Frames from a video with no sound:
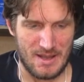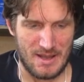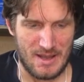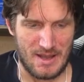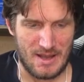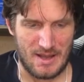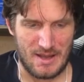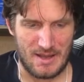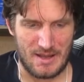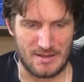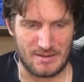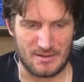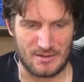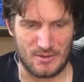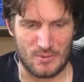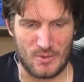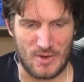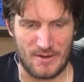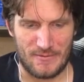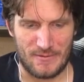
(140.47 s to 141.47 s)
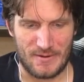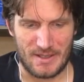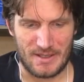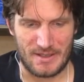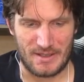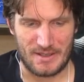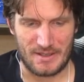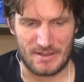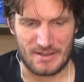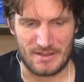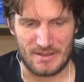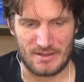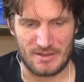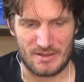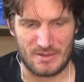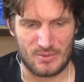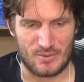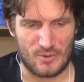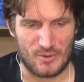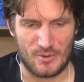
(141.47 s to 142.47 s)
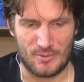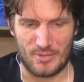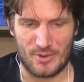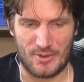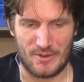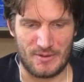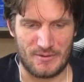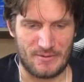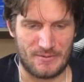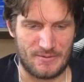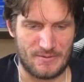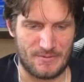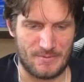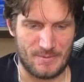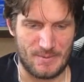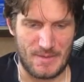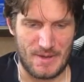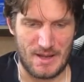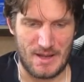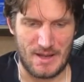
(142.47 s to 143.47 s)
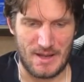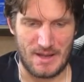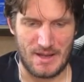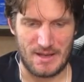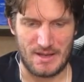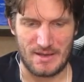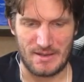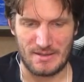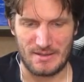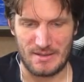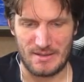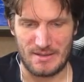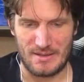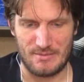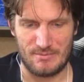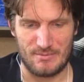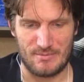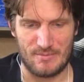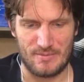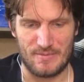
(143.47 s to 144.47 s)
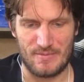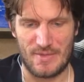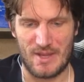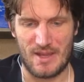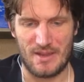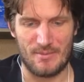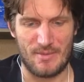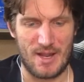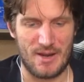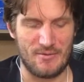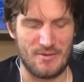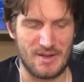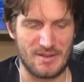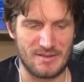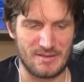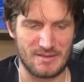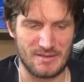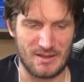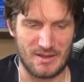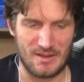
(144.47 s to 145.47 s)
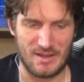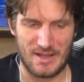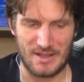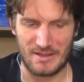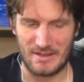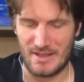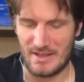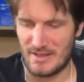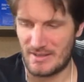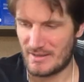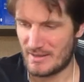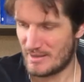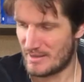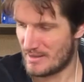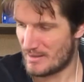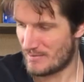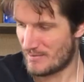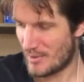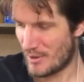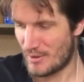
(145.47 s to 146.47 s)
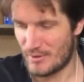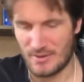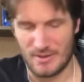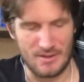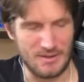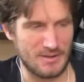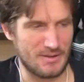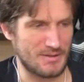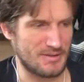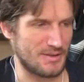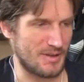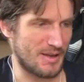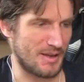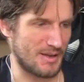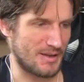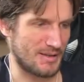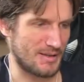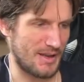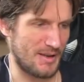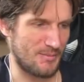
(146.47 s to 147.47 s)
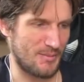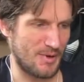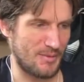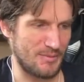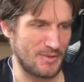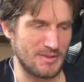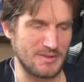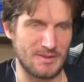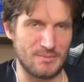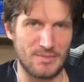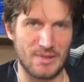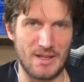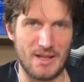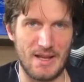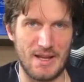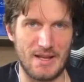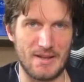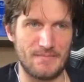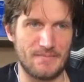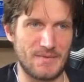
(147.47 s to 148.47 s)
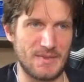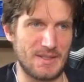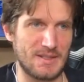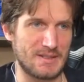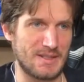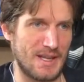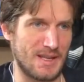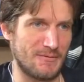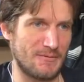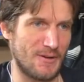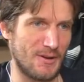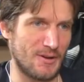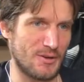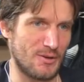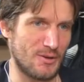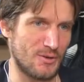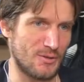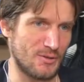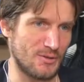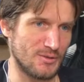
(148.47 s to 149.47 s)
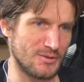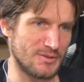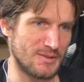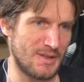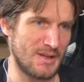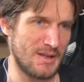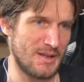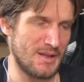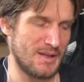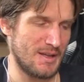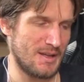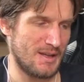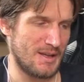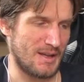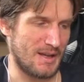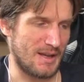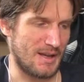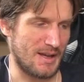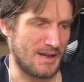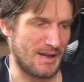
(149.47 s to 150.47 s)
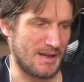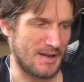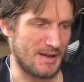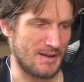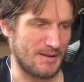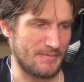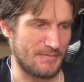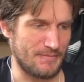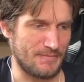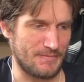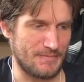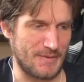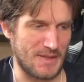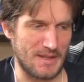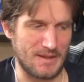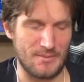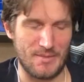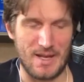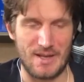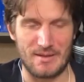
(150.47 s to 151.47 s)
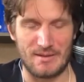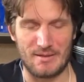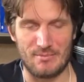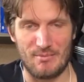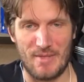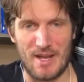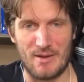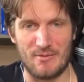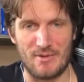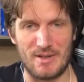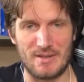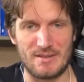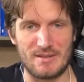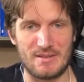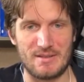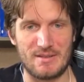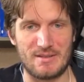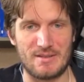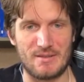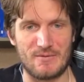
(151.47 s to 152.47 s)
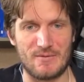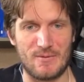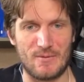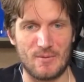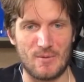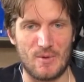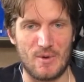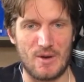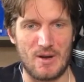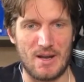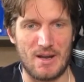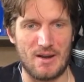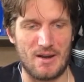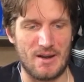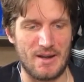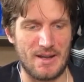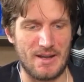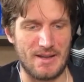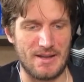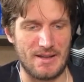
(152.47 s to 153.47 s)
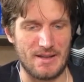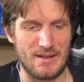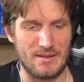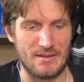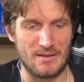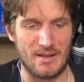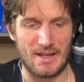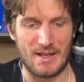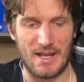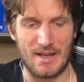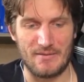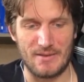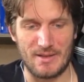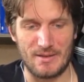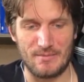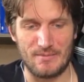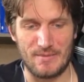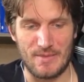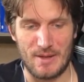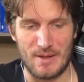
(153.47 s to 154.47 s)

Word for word: It's got a Wi-Fi connection, it's waterproof. The other main reasons I like these is Bluetooth, so I can have my music play, take phone calls. They're the main reasons for why I like having a